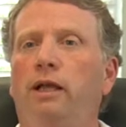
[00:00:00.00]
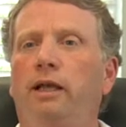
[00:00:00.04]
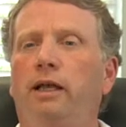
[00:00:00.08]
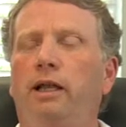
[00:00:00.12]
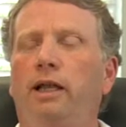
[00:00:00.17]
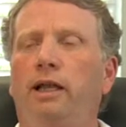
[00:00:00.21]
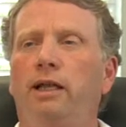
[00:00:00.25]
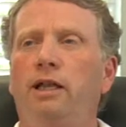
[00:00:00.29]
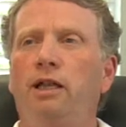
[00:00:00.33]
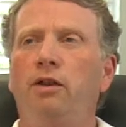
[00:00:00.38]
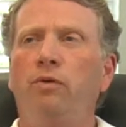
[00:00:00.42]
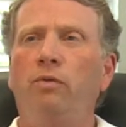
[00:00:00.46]

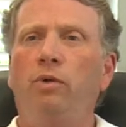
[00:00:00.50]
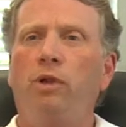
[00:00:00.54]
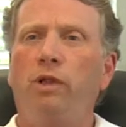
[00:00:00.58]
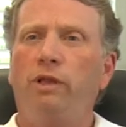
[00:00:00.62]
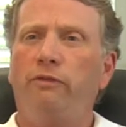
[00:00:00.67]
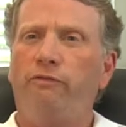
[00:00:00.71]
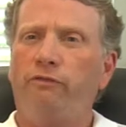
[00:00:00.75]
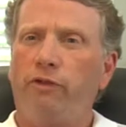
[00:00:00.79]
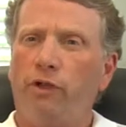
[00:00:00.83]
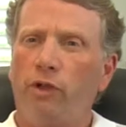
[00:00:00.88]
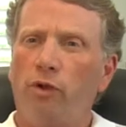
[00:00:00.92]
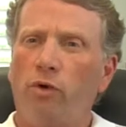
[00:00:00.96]
and I didn't
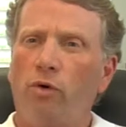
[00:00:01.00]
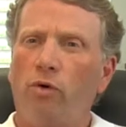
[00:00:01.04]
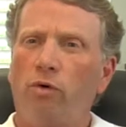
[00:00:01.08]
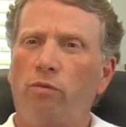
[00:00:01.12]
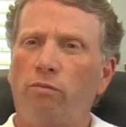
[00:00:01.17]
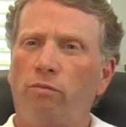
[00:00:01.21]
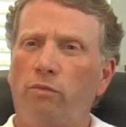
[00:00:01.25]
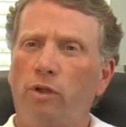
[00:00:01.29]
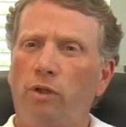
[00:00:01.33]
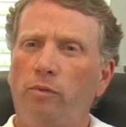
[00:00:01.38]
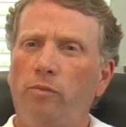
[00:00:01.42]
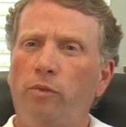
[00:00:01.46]
really
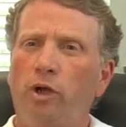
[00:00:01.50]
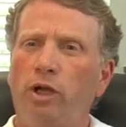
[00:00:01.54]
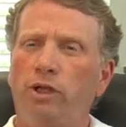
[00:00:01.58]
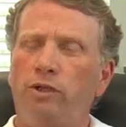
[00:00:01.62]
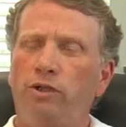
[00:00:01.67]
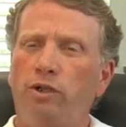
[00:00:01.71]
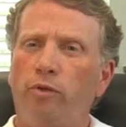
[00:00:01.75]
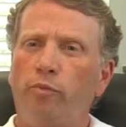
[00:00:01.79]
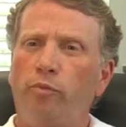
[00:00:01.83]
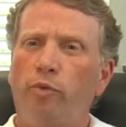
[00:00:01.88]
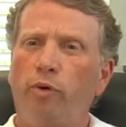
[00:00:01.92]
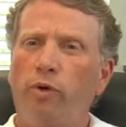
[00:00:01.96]
feel
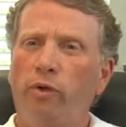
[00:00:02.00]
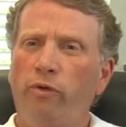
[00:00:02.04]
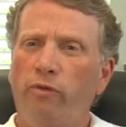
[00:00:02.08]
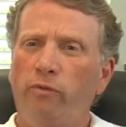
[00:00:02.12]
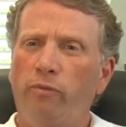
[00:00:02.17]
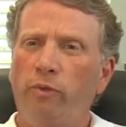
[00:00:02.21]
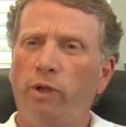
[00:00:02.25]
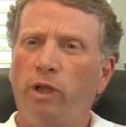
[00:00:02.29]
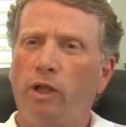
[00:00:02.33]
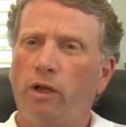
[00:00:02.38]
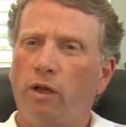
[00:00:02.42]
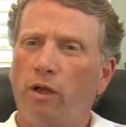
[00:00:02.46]
much
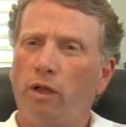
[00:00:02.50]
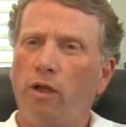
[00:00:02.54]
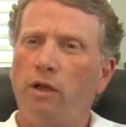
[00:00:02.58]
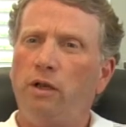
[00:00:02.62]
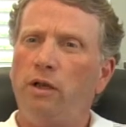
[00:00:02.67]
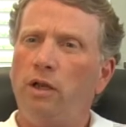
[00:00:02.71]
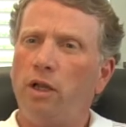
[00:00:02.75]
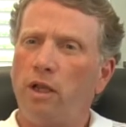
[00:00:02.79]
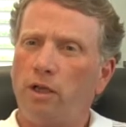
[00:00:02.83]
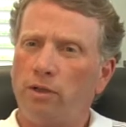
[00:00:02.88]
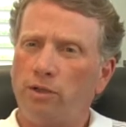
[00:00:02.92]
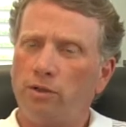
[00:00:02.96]
improvement
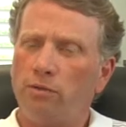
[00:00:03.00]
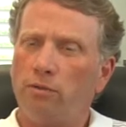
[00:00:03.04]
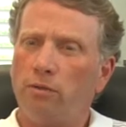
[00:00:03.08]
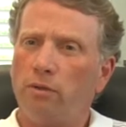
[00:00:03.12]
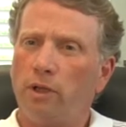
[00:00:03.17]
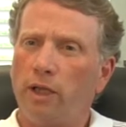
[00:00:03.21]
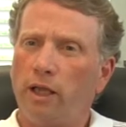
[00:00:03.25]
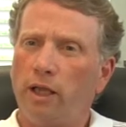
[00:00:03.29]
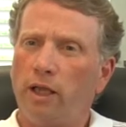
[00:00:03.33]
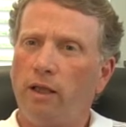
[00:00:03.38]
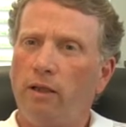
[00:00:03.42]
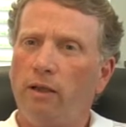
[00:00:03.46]

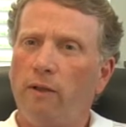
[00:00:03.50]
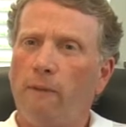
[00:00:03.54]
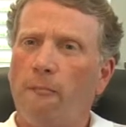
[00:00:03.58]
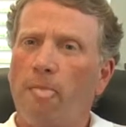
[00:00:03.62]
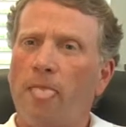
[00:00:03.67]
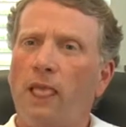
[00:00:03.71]
initially,